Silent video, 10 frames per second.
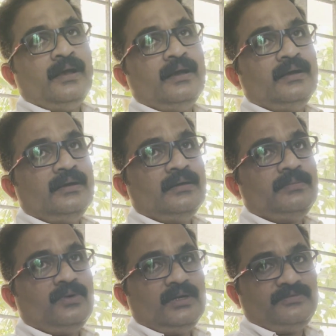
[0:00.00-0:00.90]

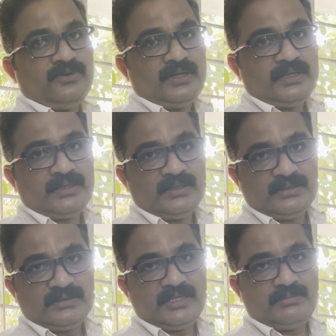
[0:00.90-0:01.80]
polyphonic,
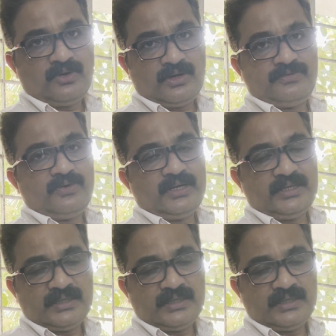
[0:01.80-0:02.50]
then monophonic.